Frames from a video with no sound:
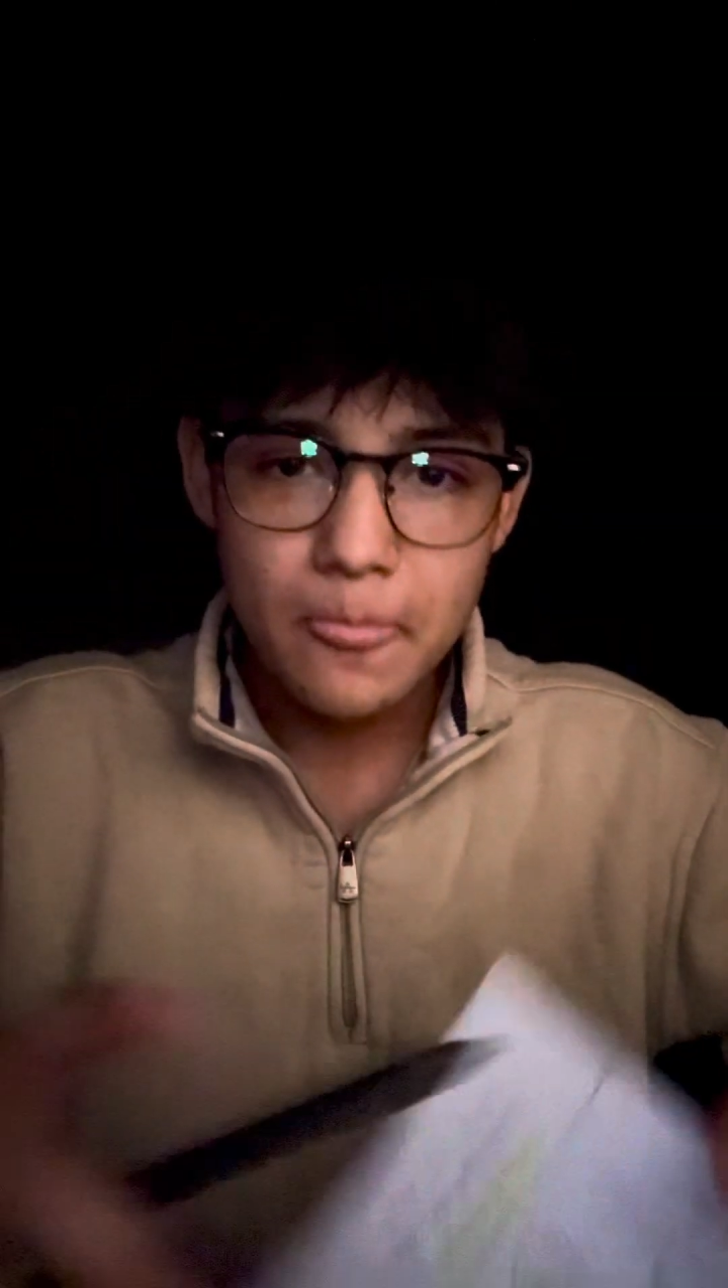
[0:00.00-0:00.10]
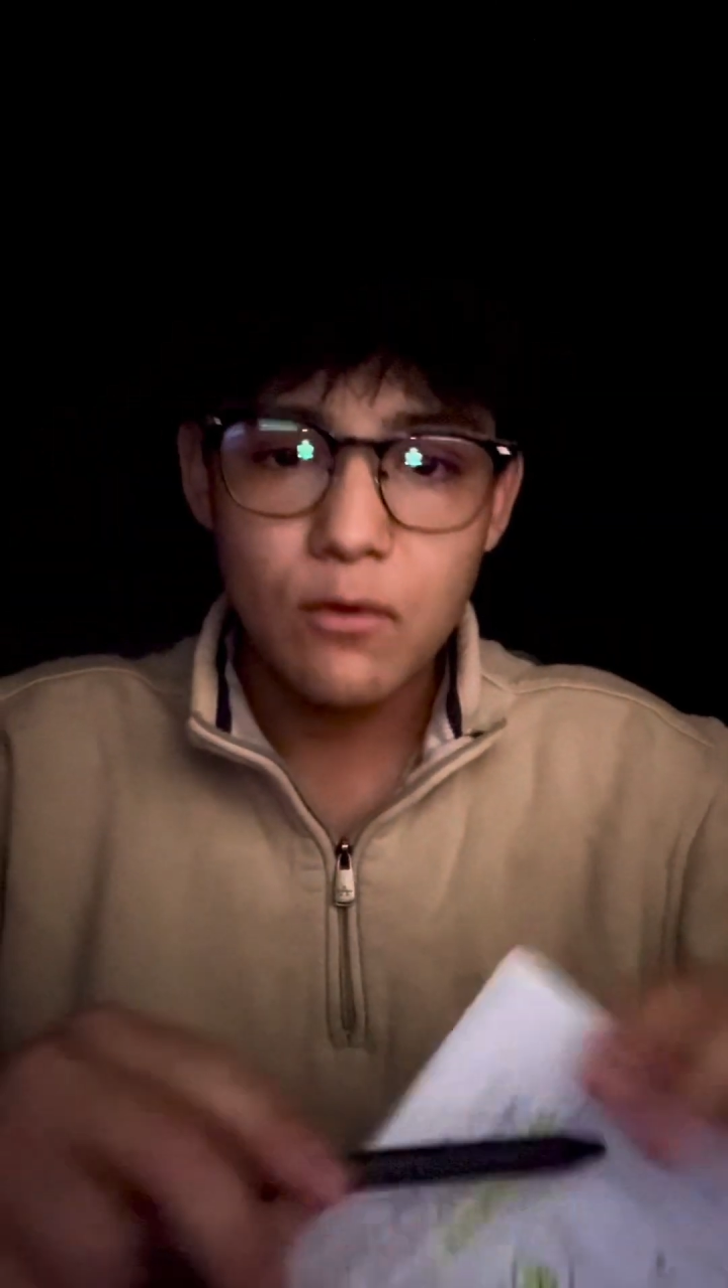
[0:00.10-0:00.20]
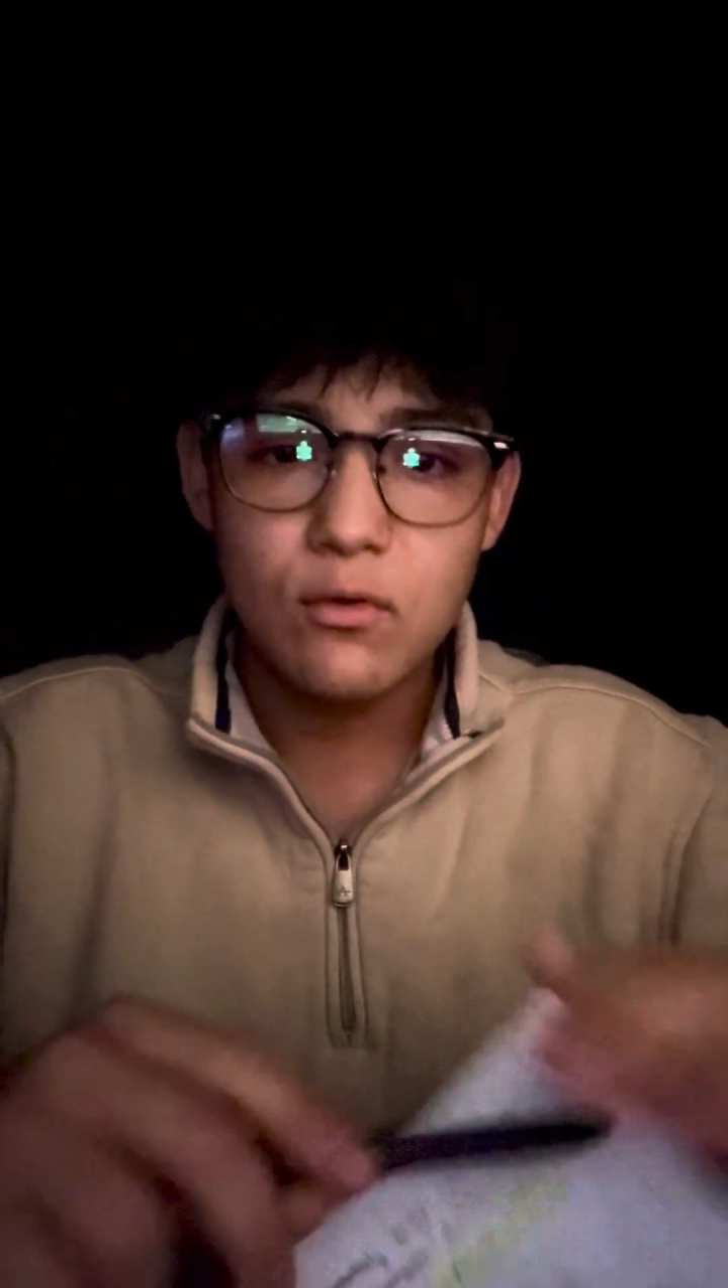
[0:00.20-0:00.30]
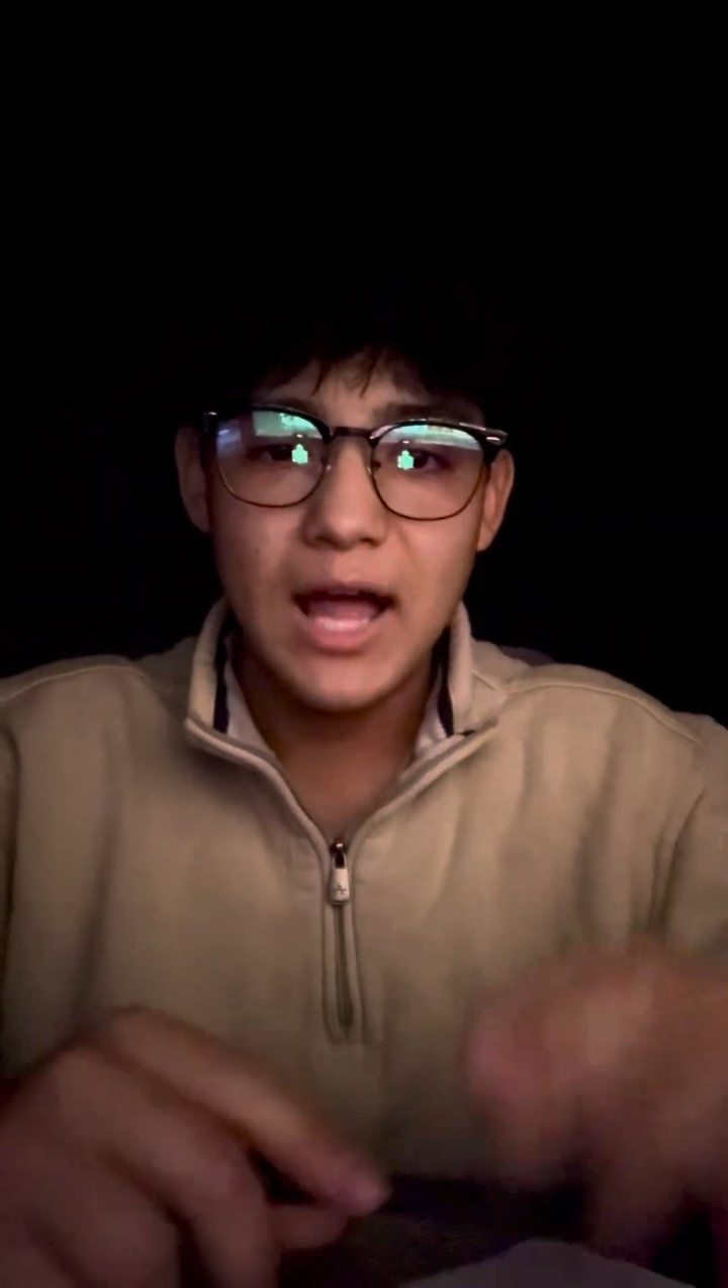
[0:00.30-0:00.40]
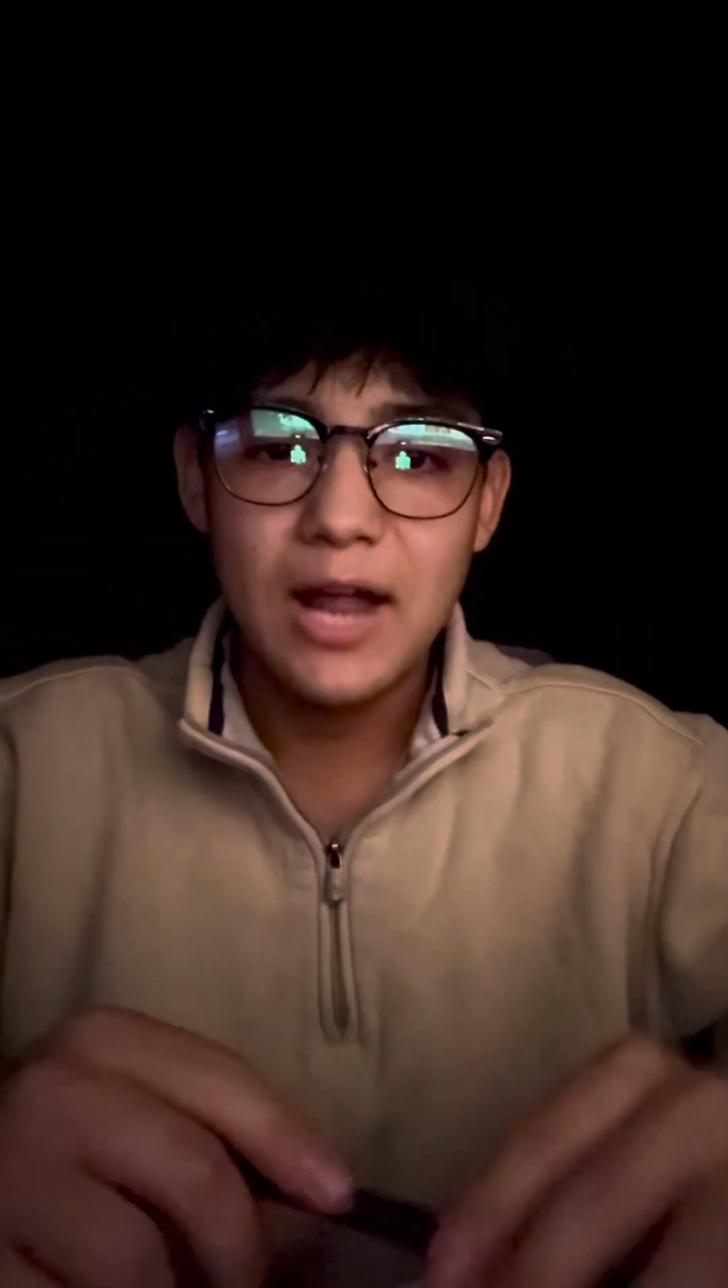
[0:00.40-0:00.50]

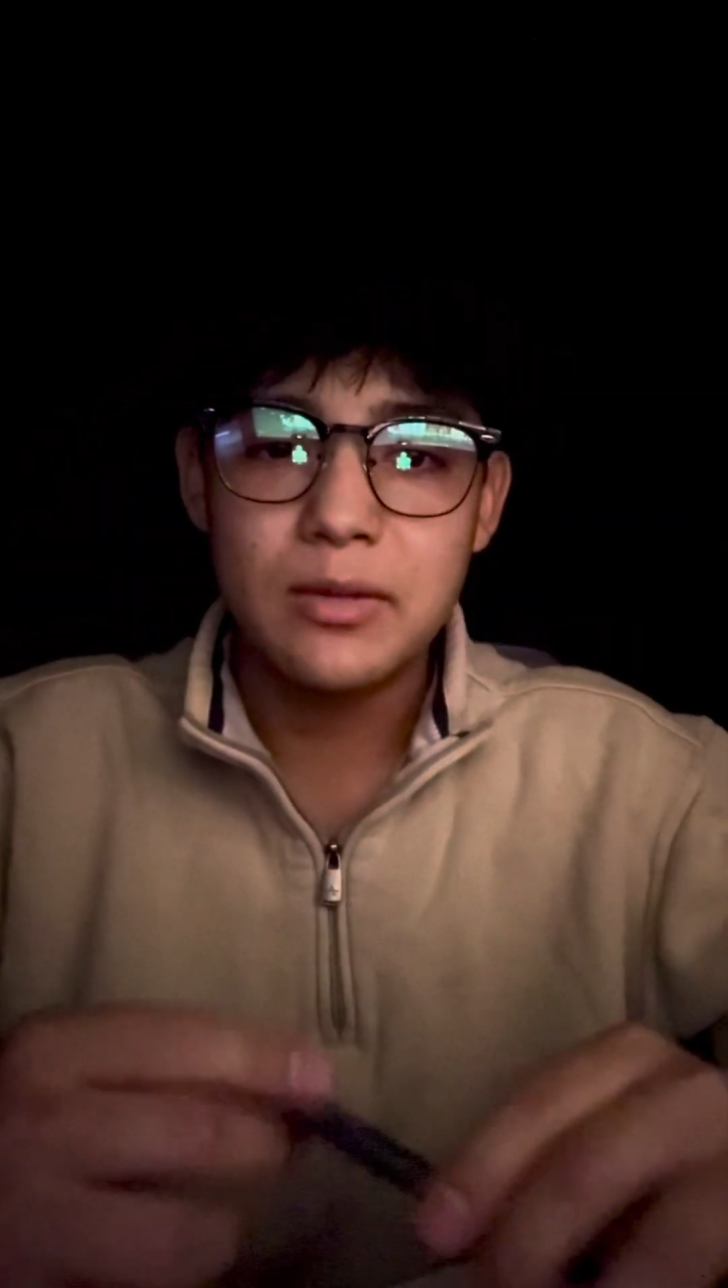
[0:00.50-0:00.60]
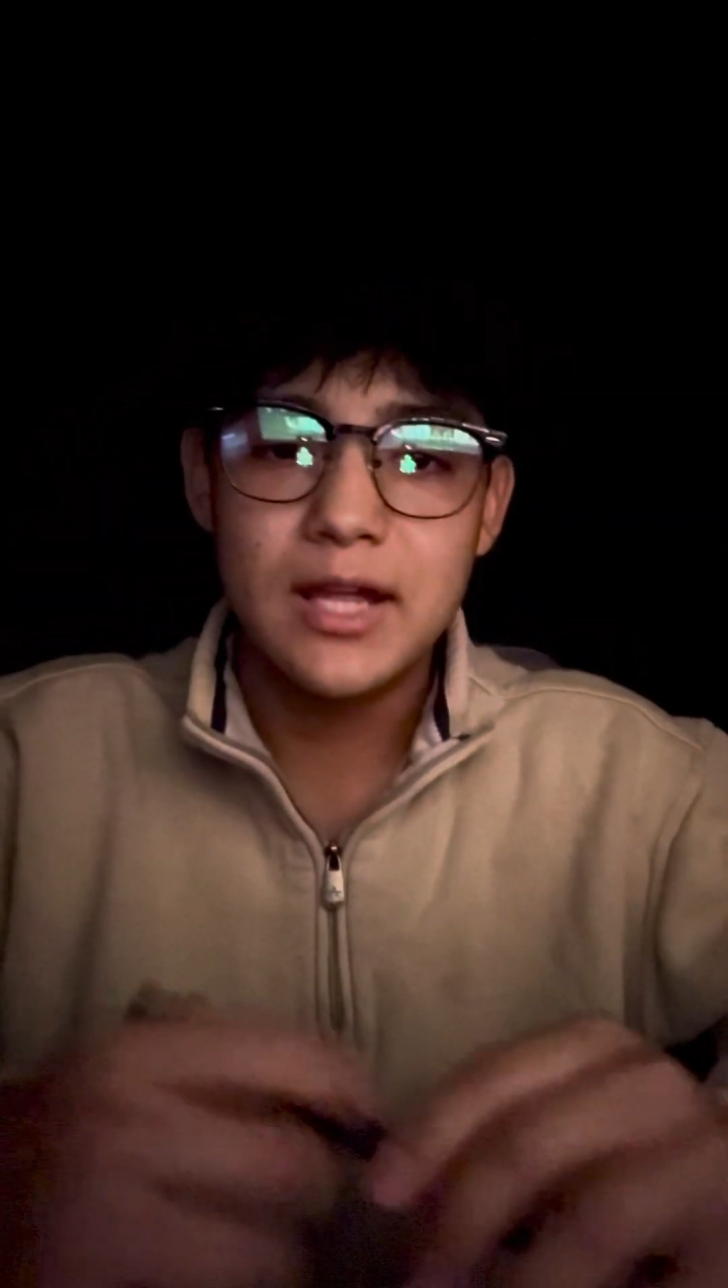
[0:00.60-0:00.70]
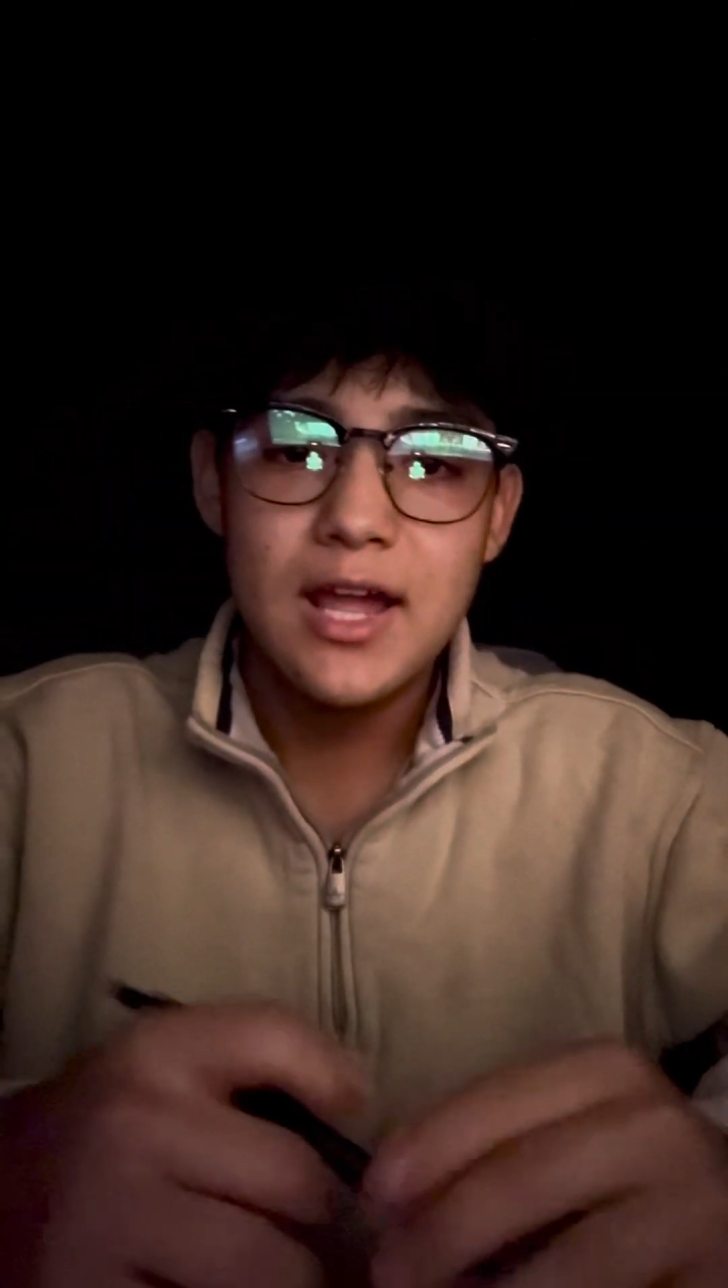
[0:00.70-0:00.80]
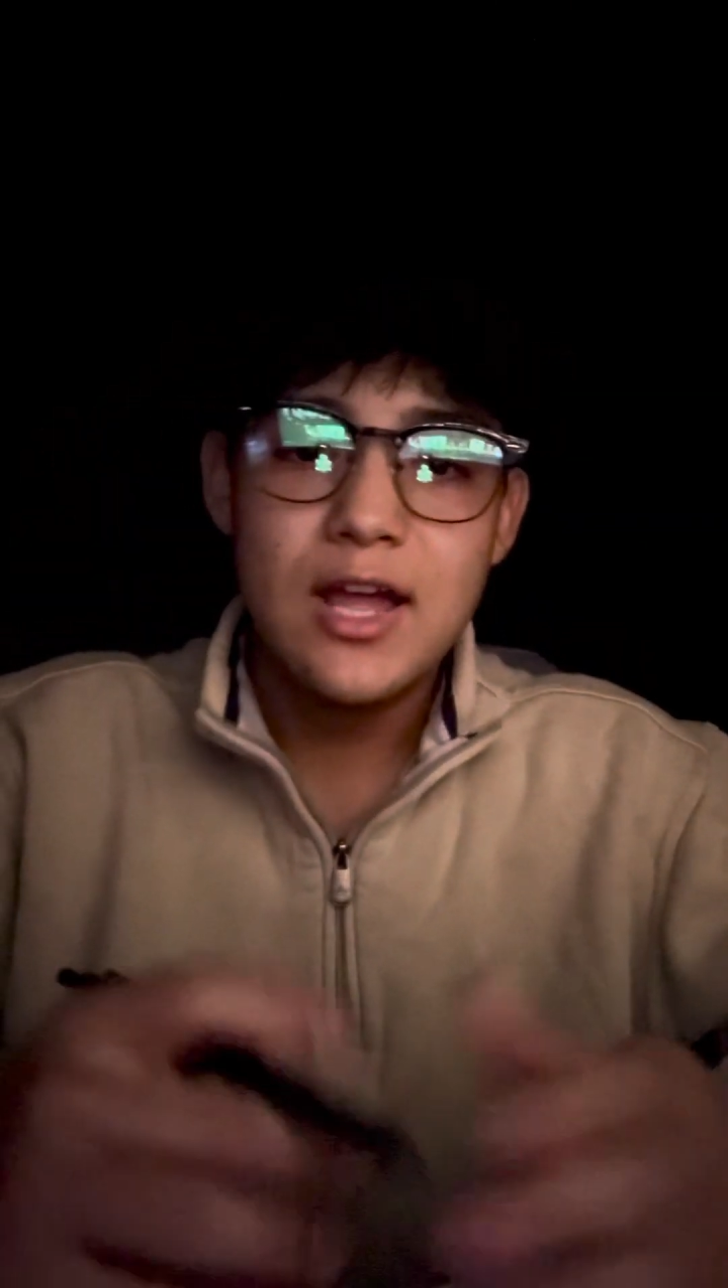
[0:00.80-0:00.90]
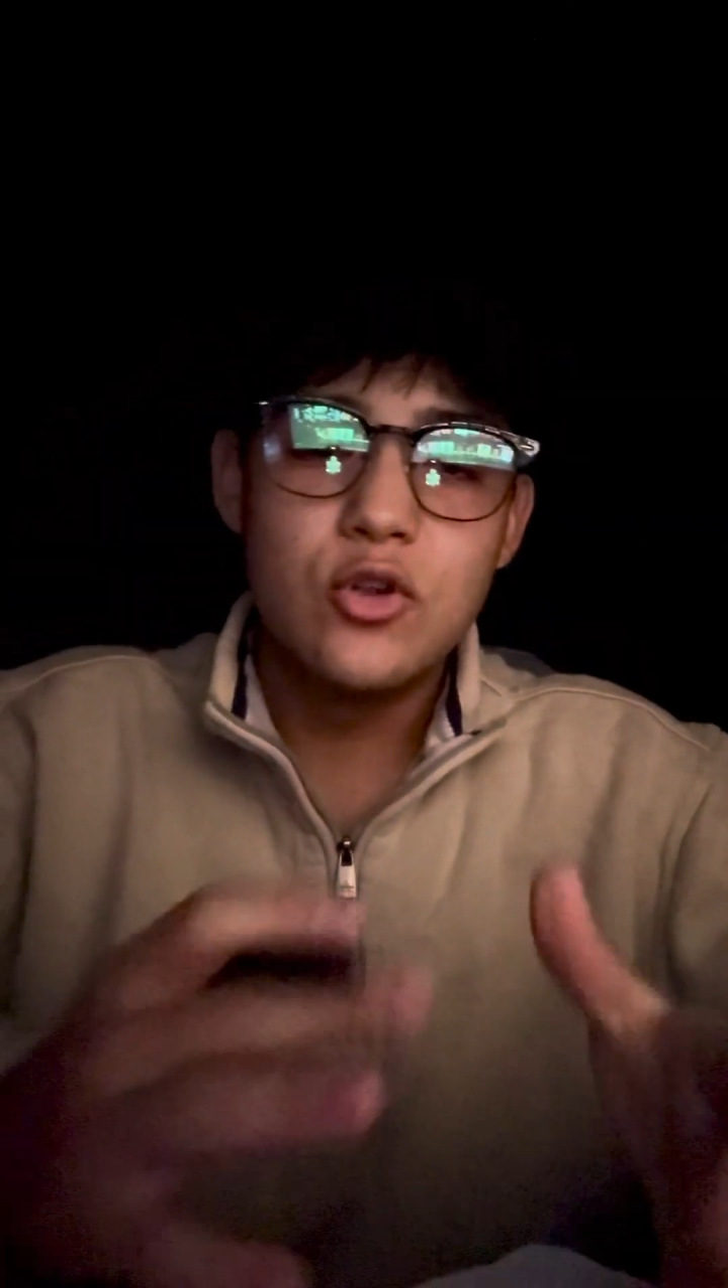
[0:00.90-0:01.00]
reliably.